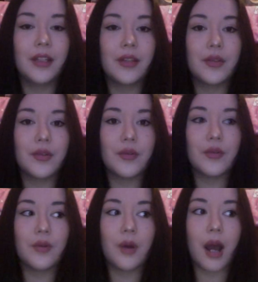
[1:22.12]

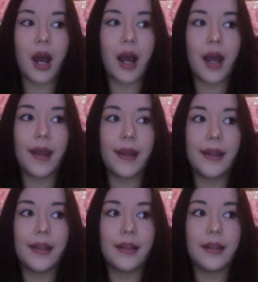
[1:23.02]
do
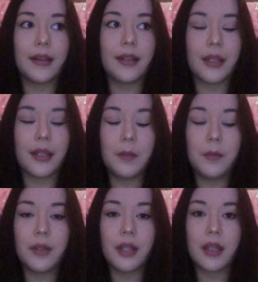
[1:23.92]
I keep
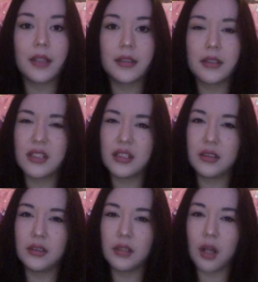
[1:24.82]
it
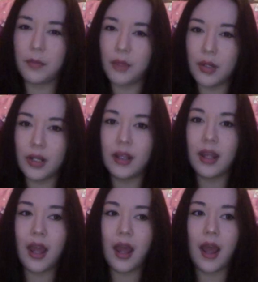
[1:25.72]
still uploading
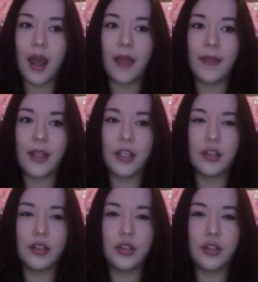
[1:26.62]
and then
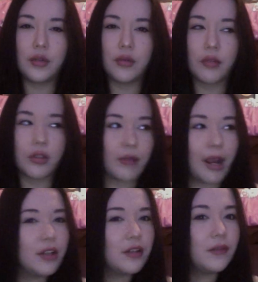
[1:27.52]
do a
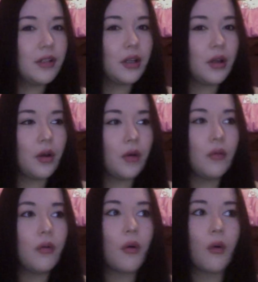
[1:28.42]
retraction
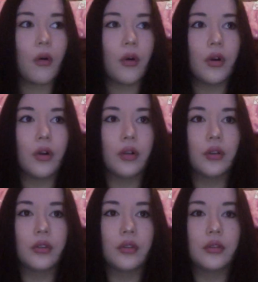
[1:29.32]
video, or
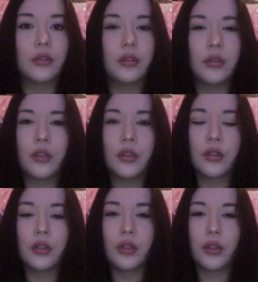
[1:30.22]

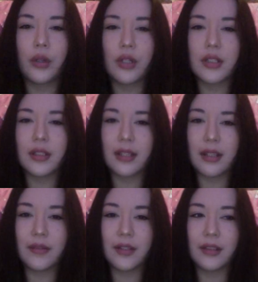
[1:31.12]
do I just
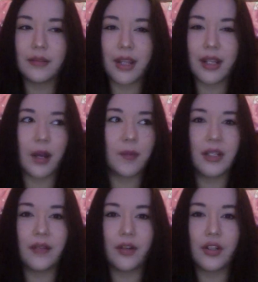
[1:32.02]
leave it and make an
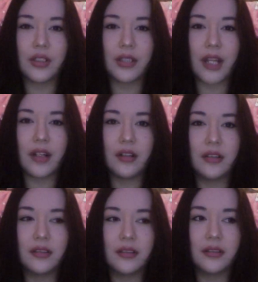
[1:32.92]
updated version
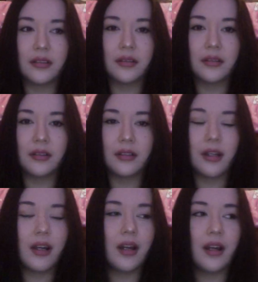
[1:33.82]
later?
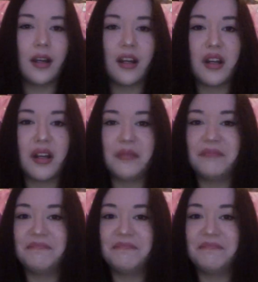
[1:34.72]
No.